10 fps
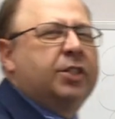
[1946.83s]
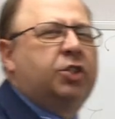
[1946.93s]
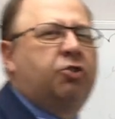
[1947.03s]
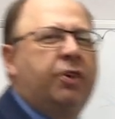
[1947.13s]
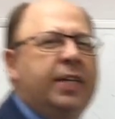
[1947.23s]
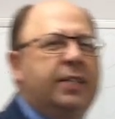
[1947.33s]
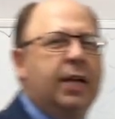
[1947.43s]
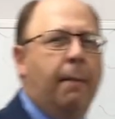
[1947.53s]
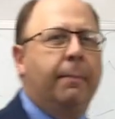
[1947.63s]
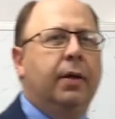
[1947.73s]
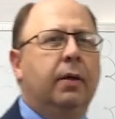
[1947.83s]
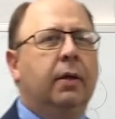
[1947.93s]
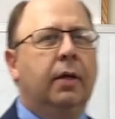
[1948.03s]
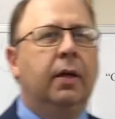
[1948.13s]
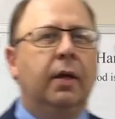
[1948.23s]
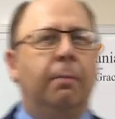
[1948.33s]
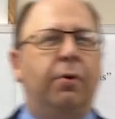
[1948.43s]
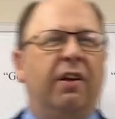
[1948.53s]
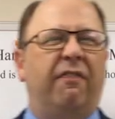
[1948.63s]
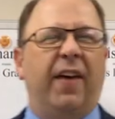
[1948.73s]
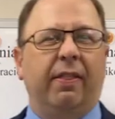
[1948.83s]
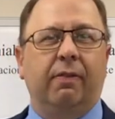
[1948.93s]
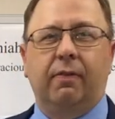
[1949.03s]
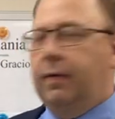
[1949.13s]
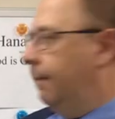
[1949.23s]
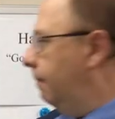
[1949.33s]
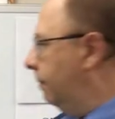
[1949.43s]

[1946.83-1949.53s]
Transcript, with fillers: this tree stump, put a fence.